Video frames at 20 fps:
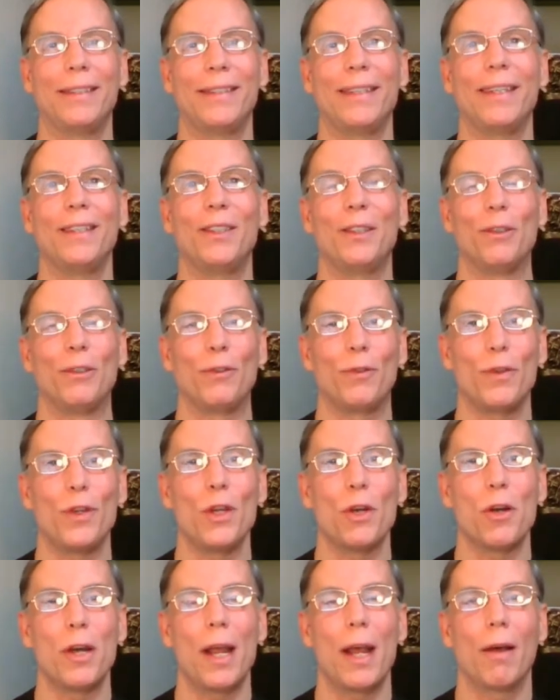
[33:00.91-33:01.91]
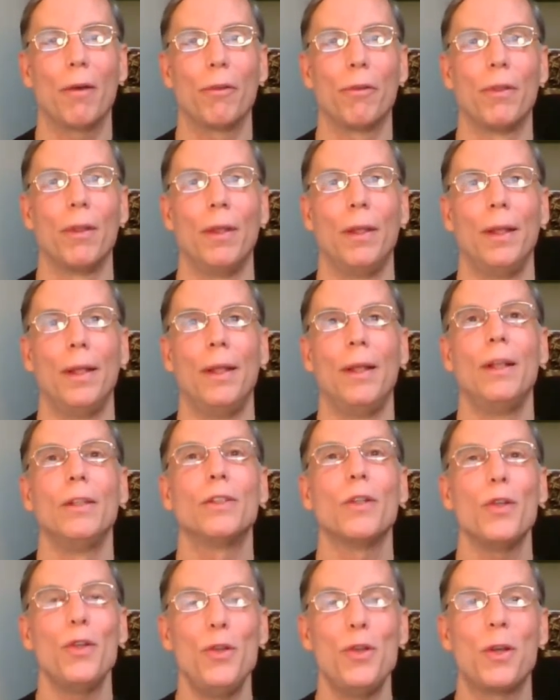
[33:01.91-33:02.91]
decisions for your health
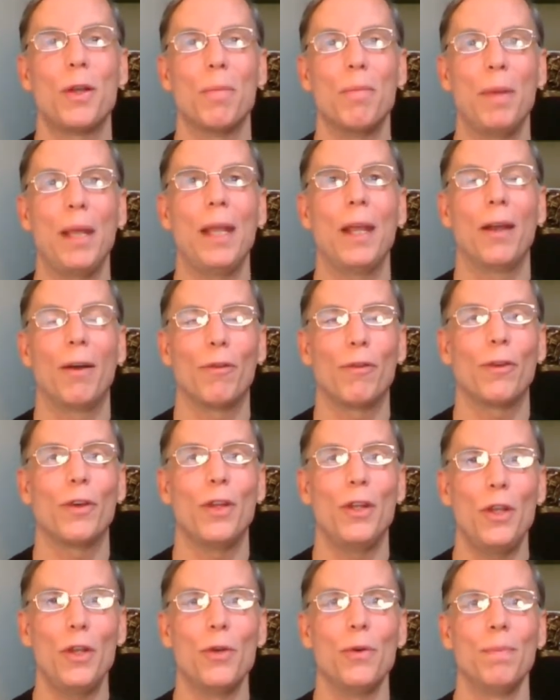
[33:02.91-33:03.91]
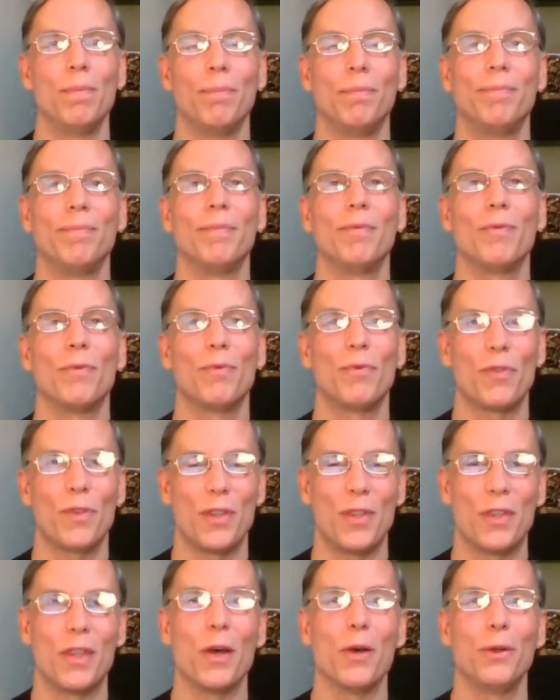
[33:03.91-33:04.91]
so you can be here for you,
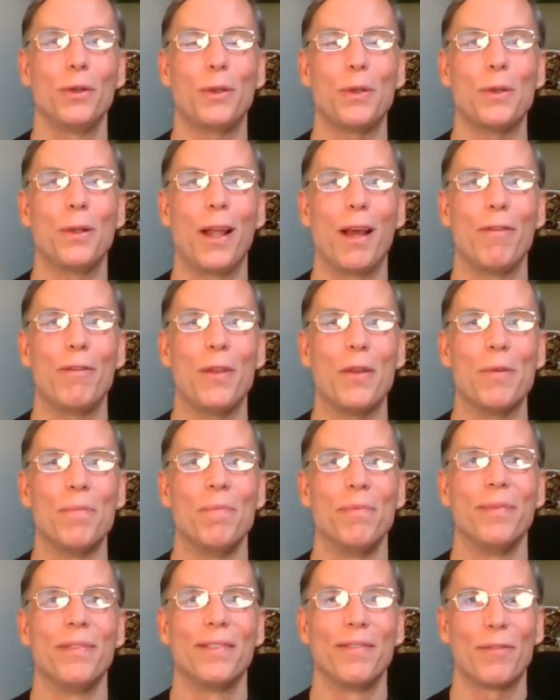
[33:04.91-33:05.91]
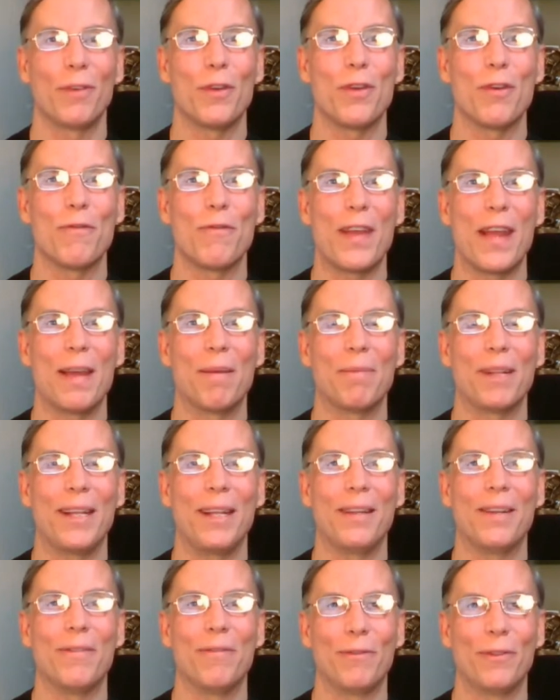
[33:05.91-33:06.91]
for those who love you, for your
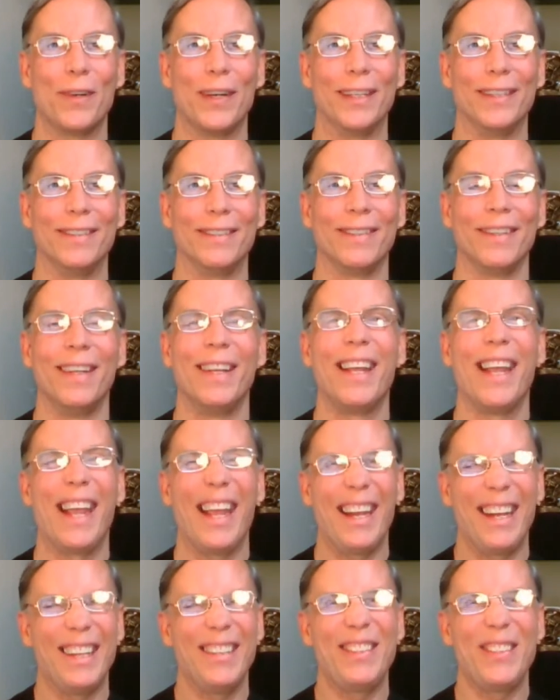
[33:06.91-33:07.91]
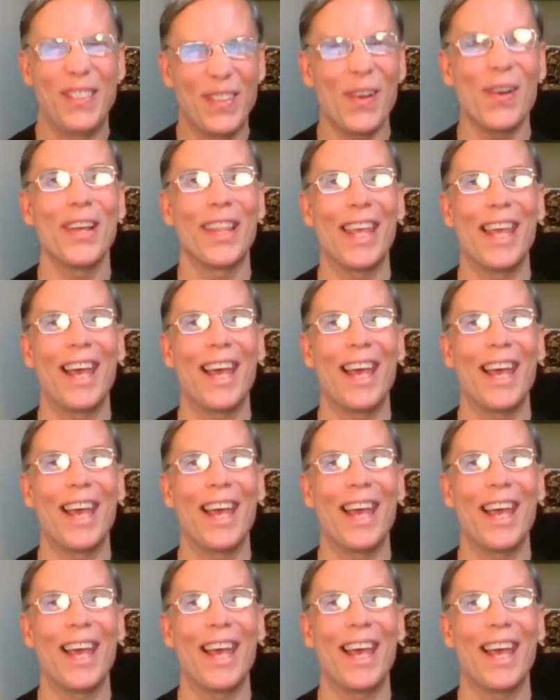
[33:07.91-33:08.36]
family and friends, and enjoy